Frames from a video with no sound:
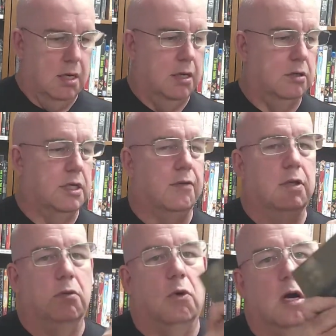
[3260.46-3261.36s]
there's
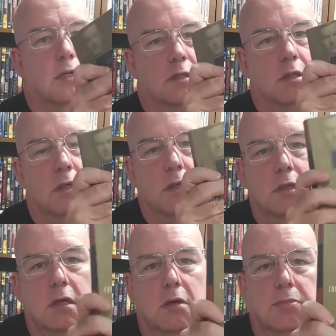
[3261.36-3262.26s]
Evelyn Waugh's
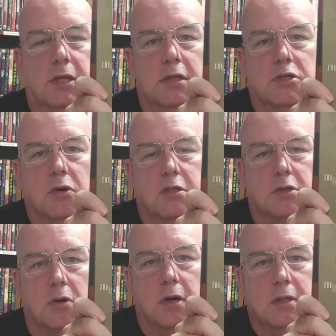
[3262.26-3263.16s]
The Complete Short
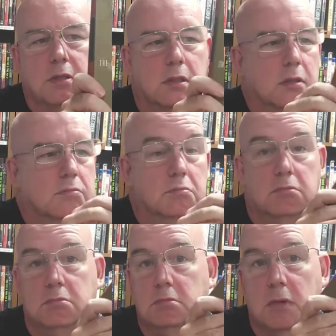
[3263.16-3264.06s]
Stories,
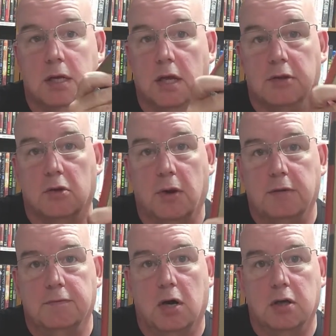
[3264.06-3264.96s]
another great
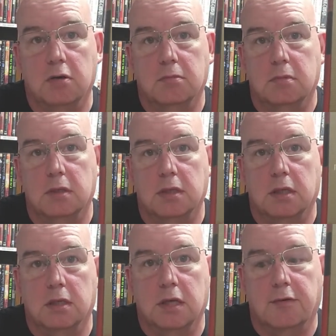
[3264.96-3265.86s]
volume
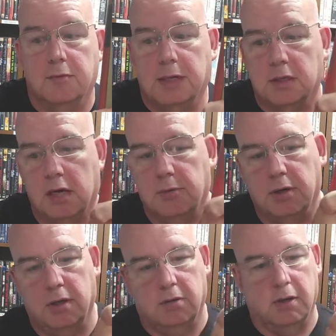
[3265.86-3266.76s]
in the Everyman
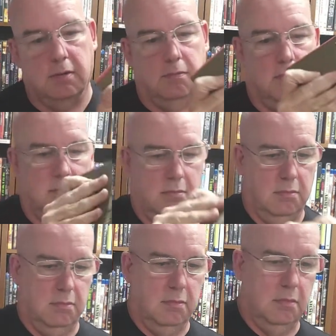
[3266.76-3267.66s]
Library, right?
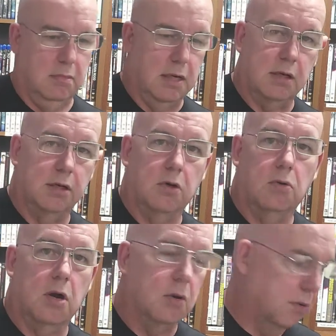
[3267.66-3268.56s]
How can you go wrong